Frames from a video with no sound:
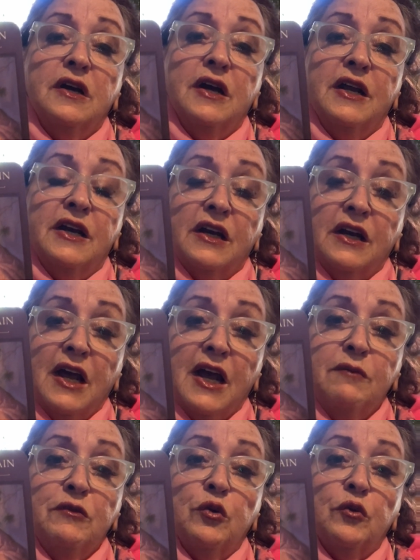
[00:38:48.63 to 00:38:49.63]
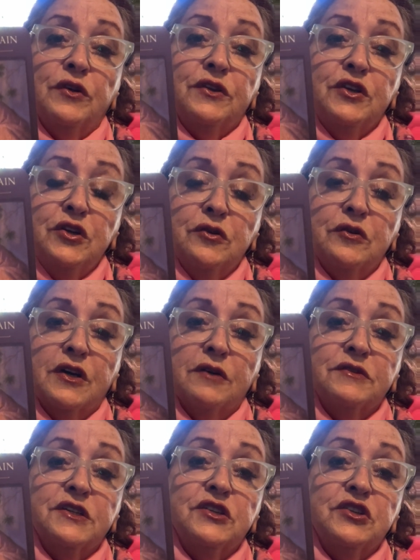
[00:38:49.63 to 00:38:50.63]
in alignment with you
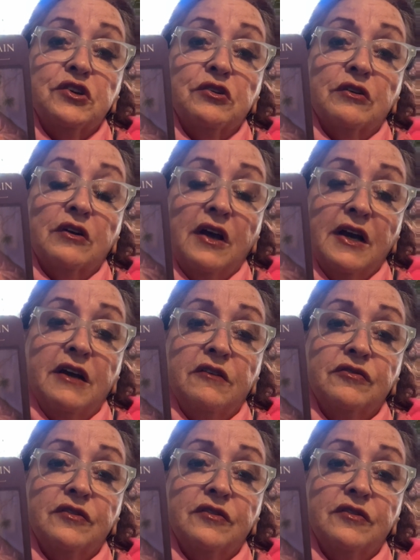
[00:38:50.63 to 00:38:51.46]
comes into your life.